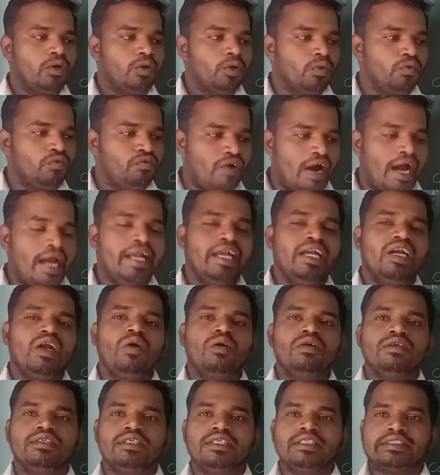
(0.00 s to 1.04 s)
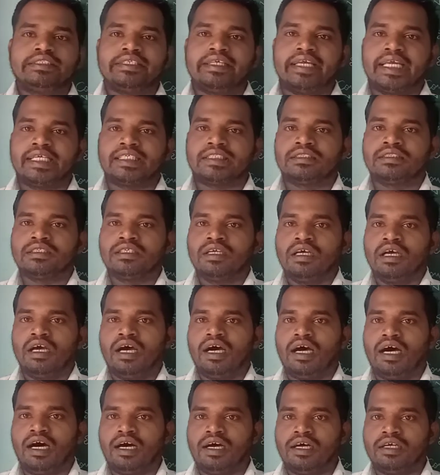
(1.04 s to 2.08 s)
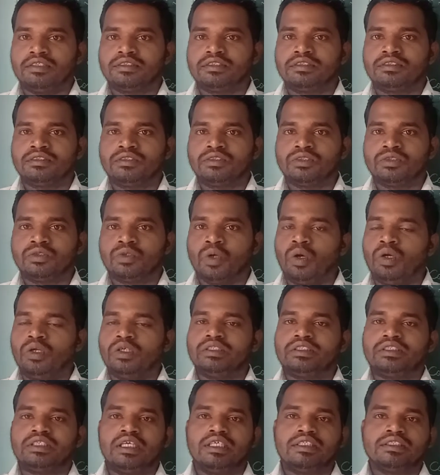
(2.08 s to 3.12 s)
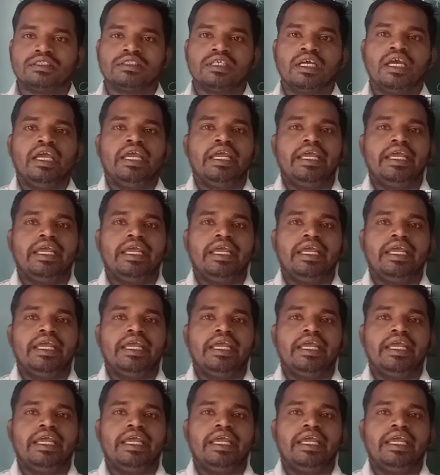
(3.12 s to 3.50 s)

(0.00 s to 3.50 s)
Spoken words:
find out these solutions,